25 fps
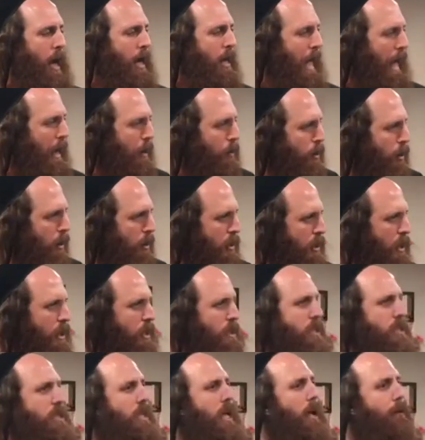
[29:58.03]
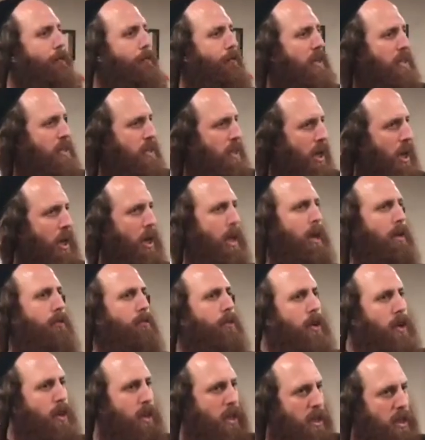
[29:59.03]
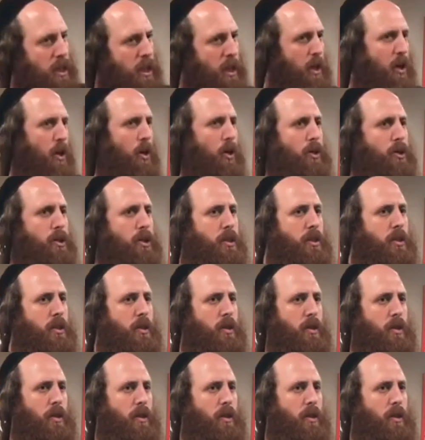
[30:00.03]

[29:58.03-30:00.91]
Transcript: Count on yourself and deliver the news.